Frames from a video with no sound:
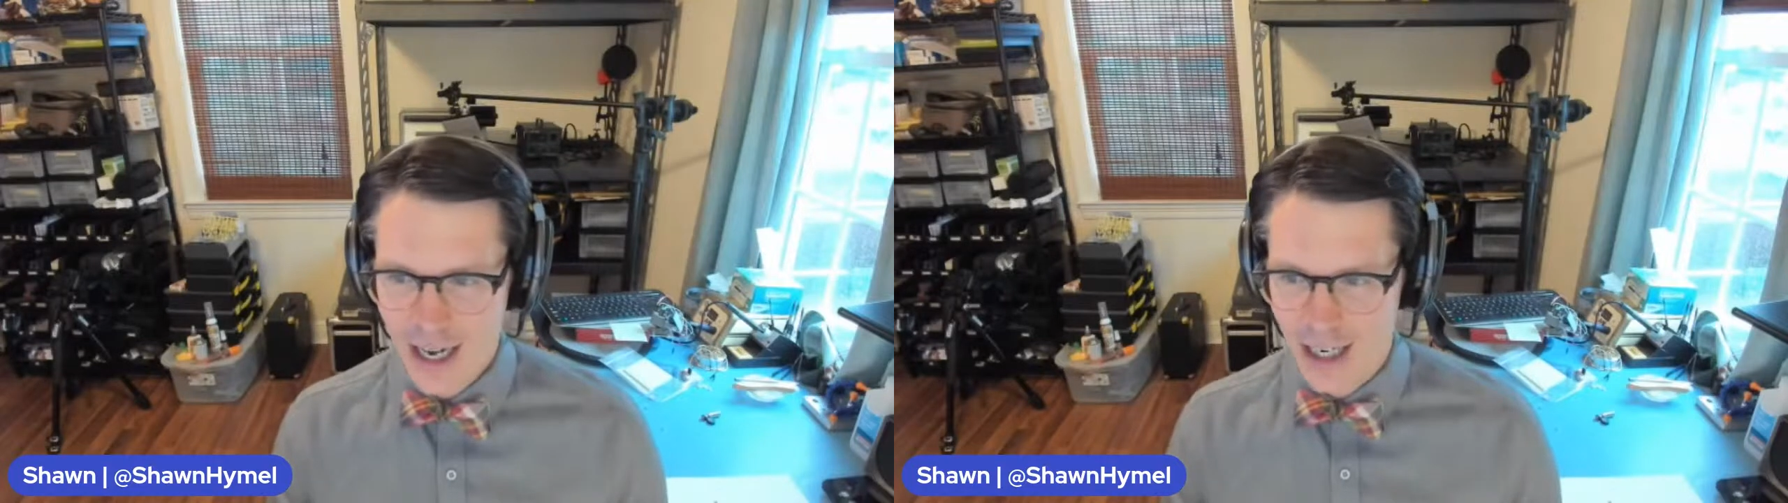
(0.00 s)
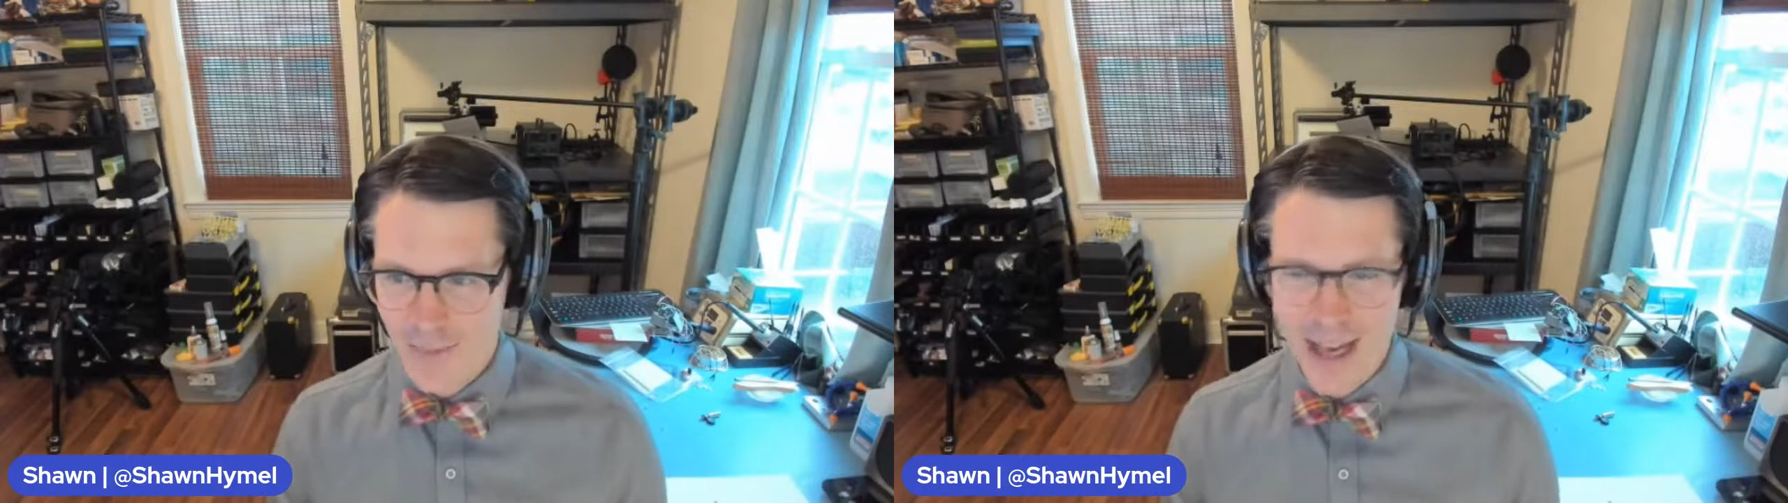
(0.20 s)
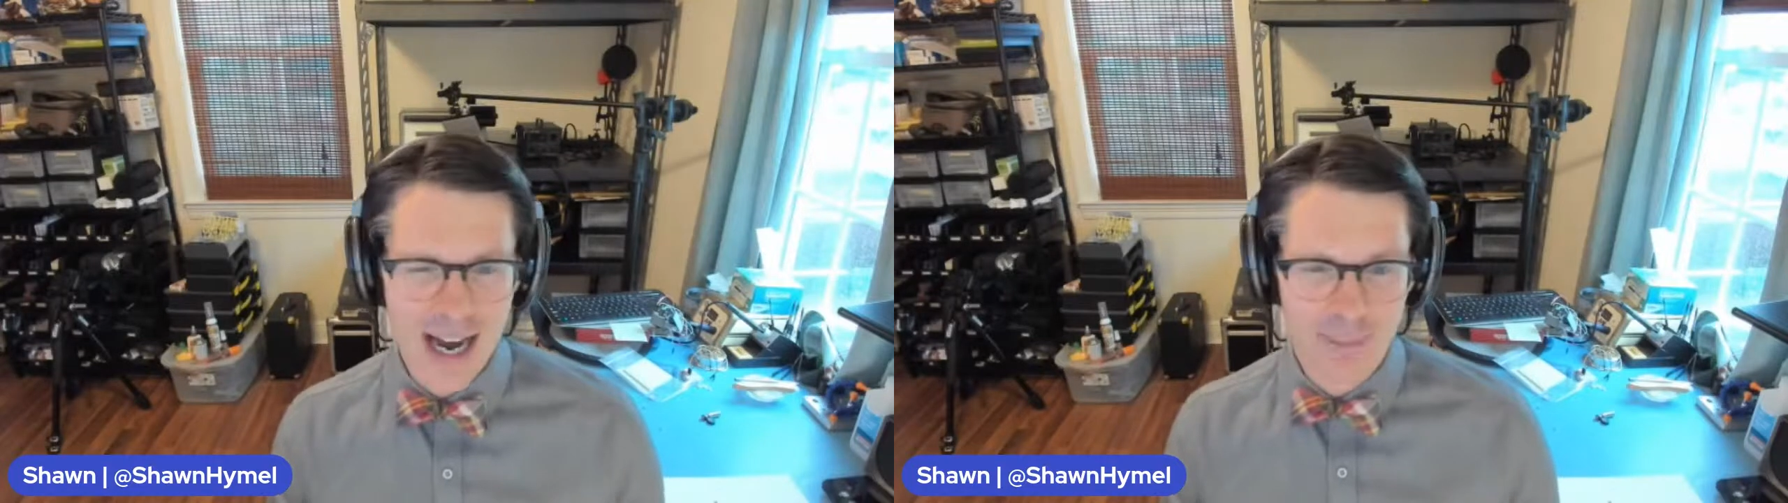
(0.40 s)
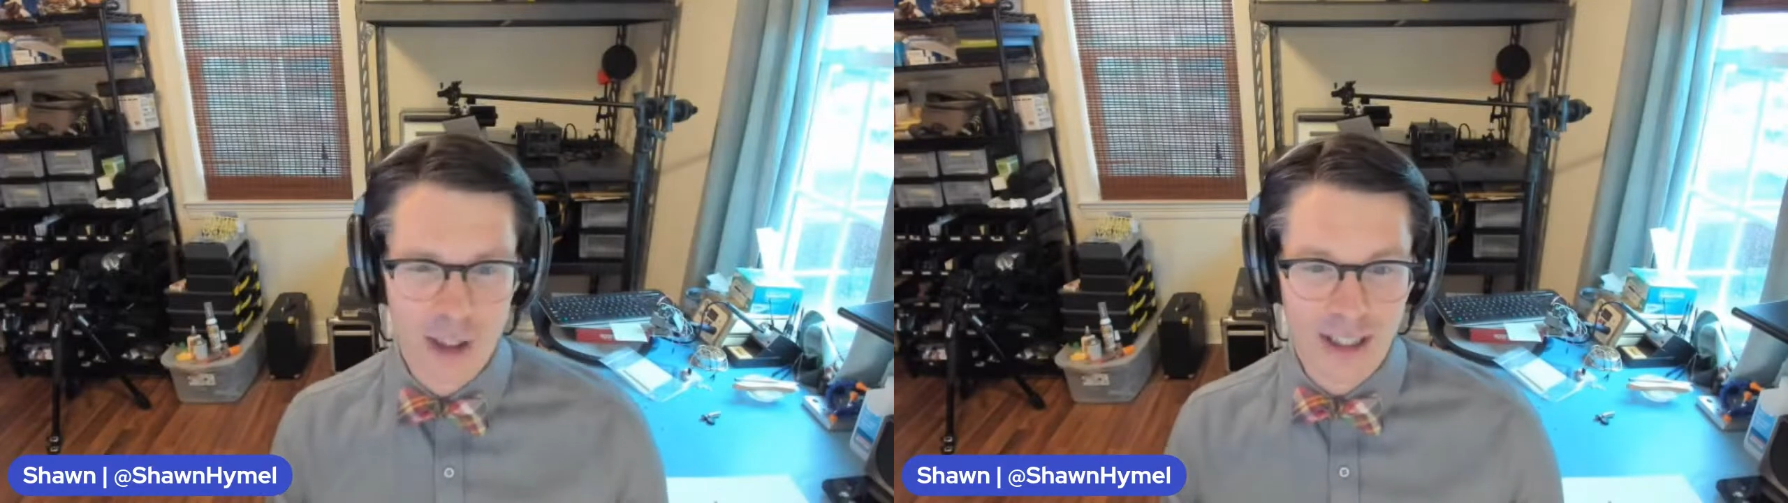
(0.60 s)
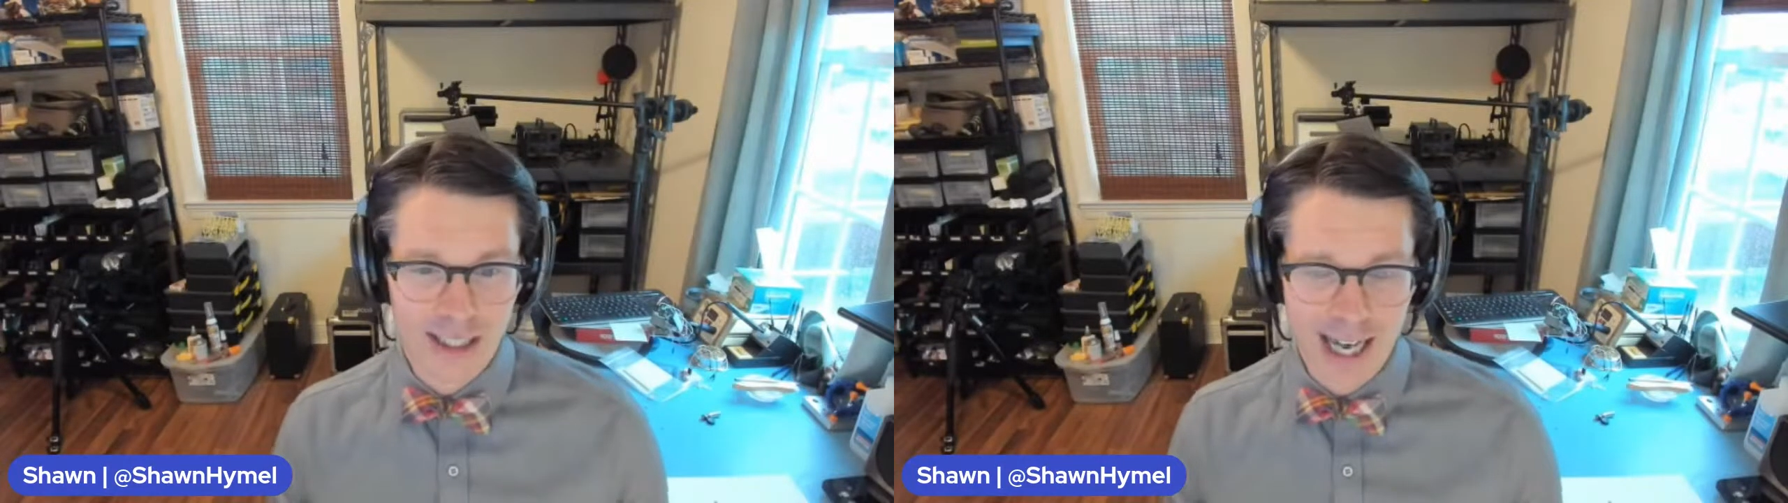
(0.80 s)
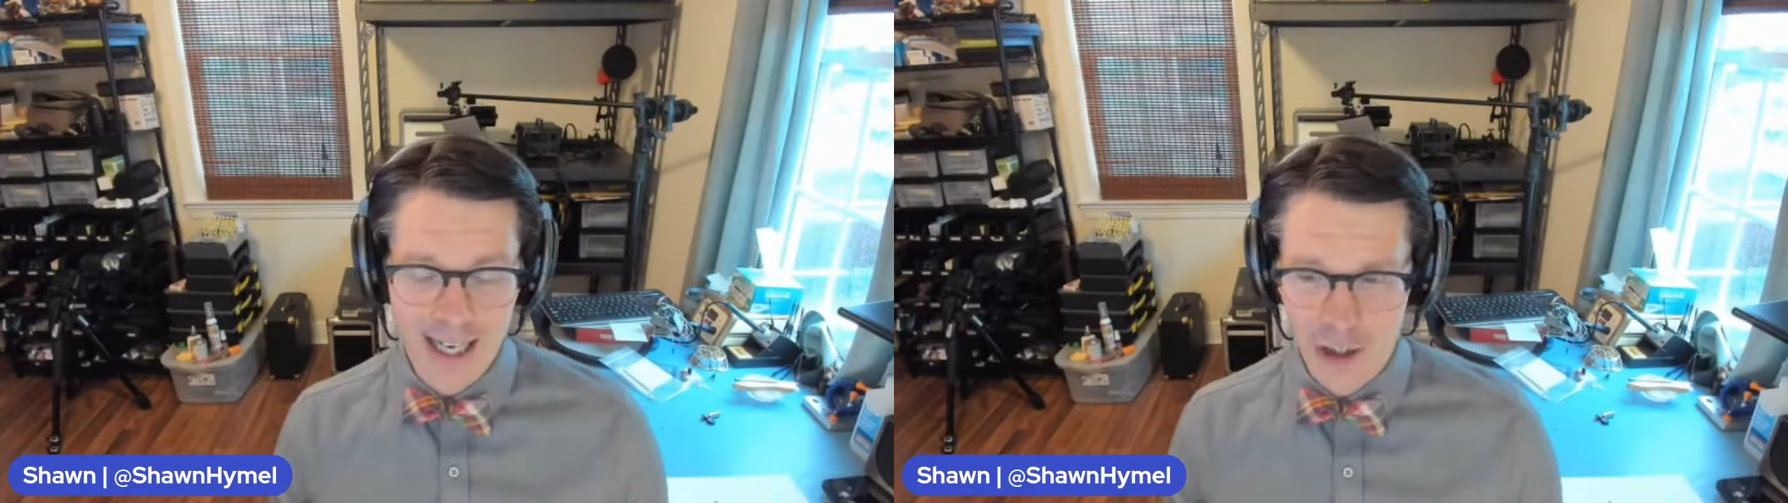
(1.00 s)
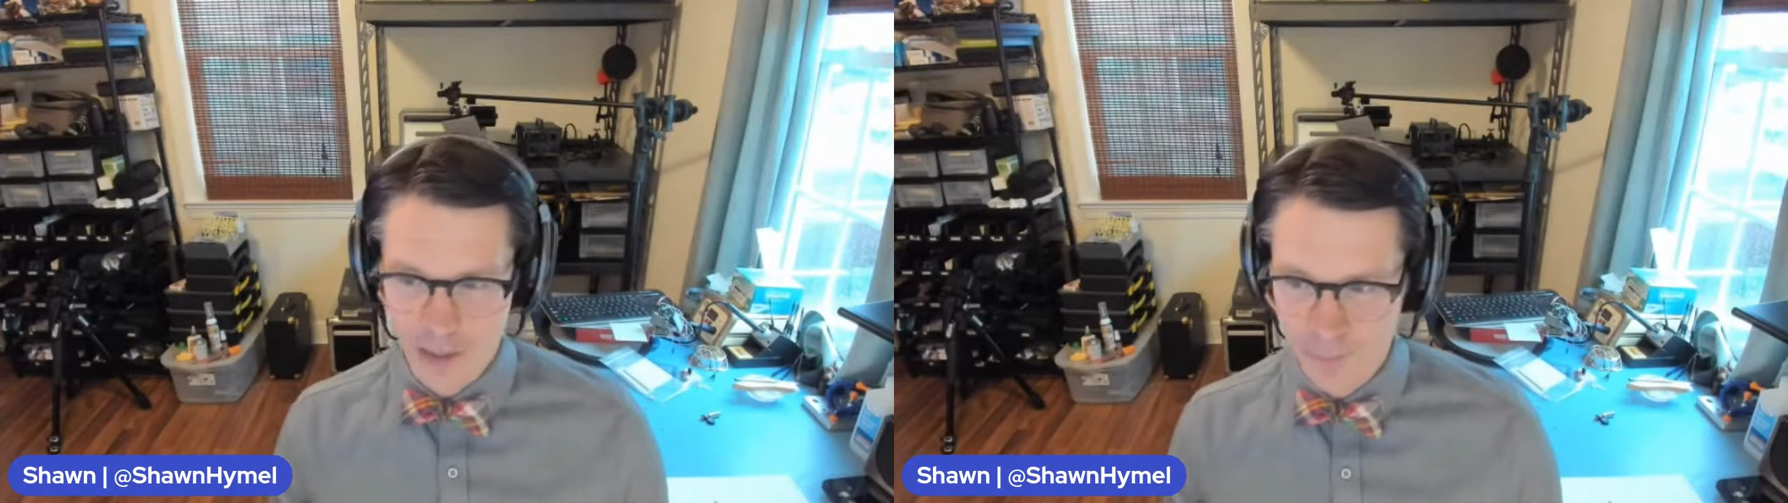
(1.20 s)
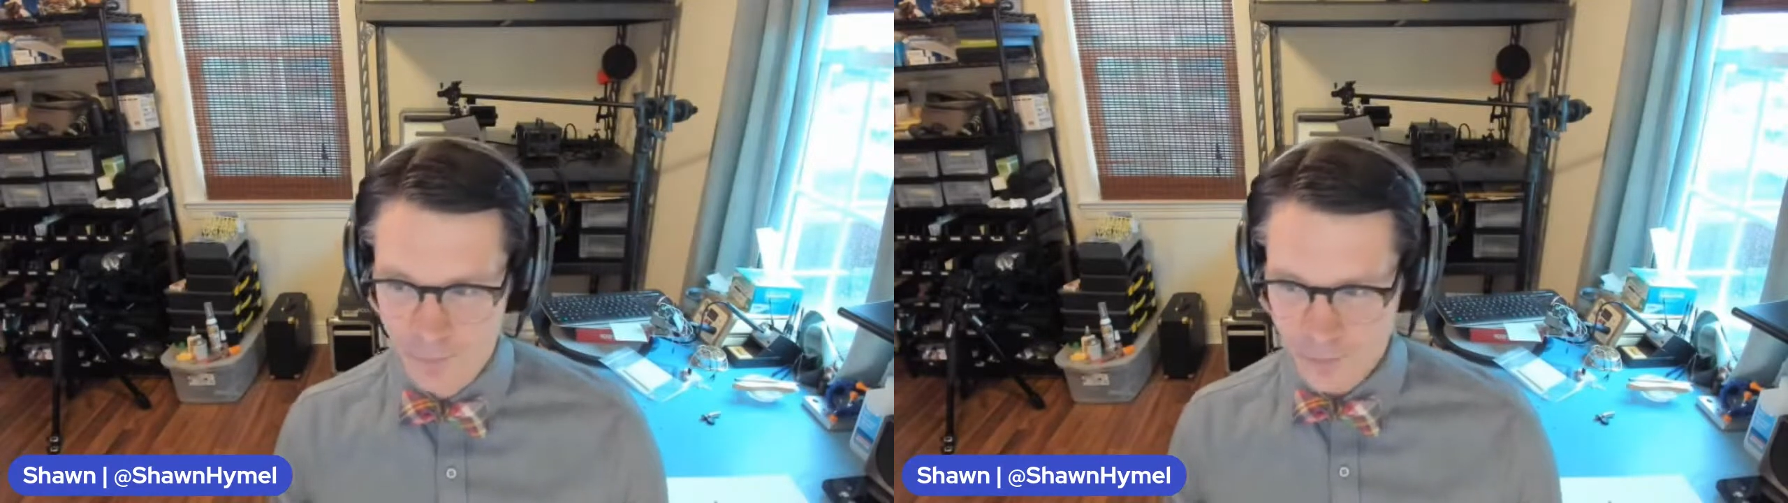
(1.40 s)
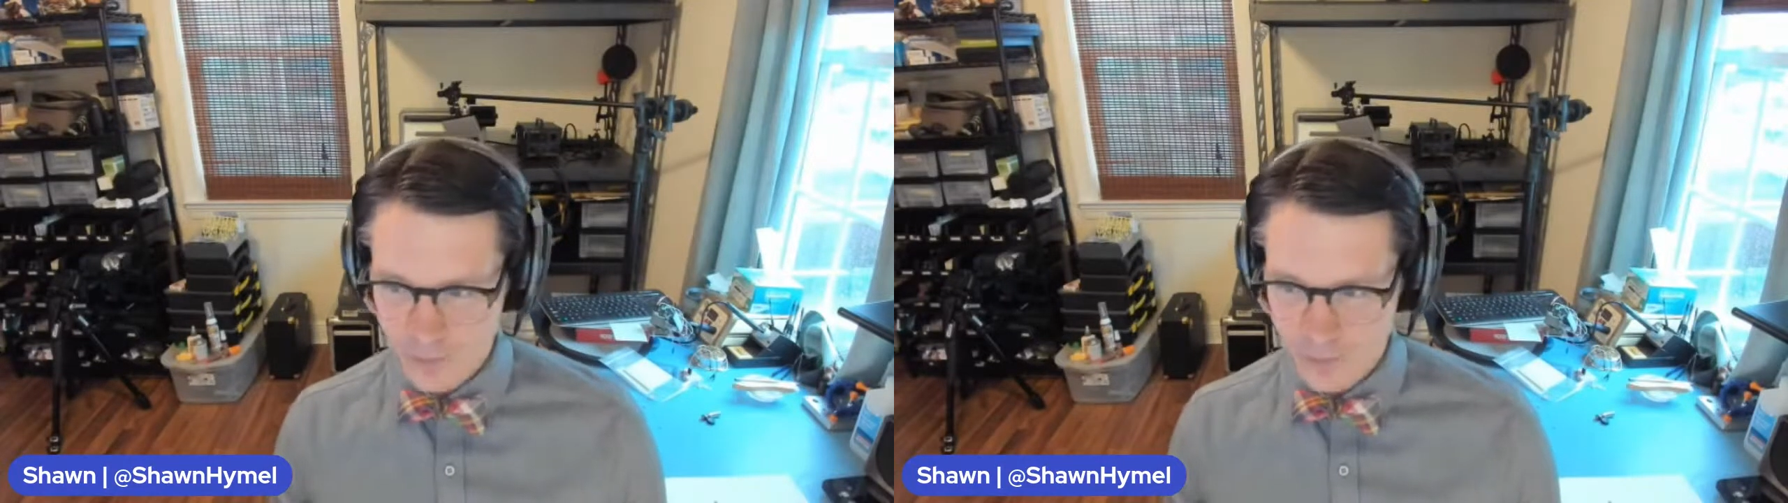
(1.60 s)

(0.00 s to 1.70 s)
um, and object detection.